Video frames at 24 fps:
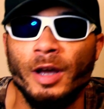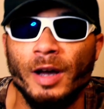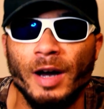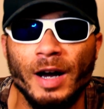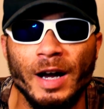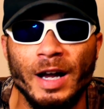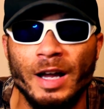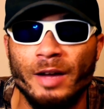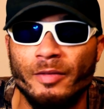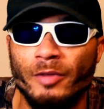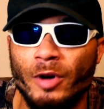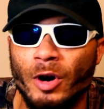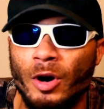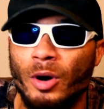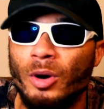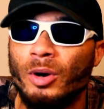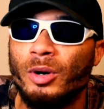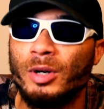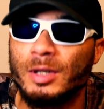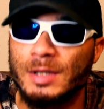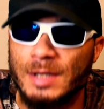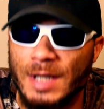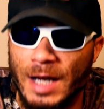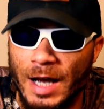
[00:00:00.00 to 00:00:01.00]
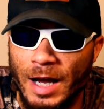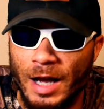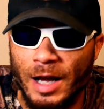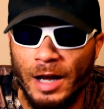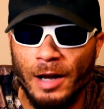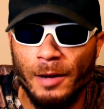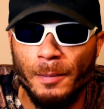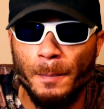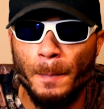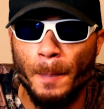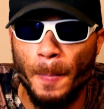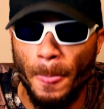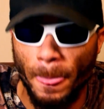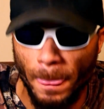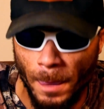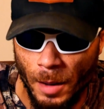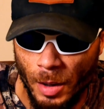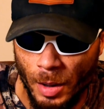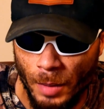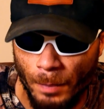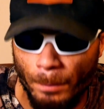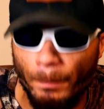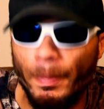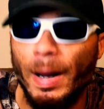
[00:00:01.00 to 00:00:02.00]
I have a hard time
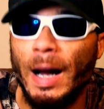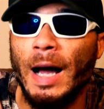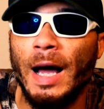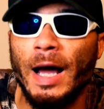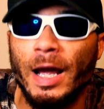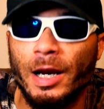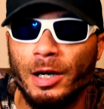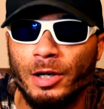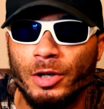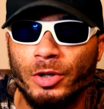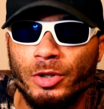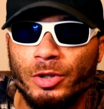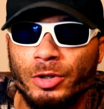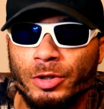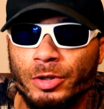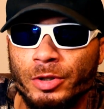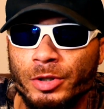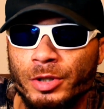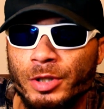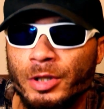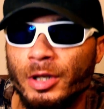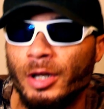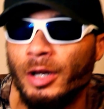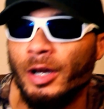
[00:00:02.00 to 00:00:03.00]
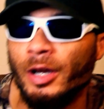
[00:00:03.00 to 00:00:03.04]
buying lures